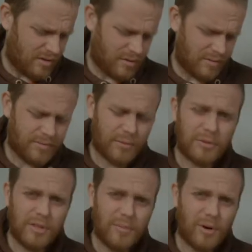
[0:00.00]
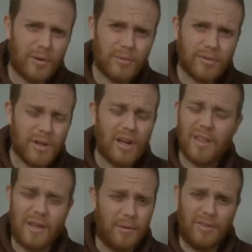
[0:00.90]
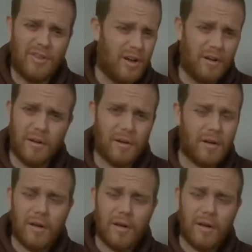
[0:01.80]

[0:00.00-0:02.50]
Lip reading: 240 miles, and they were done.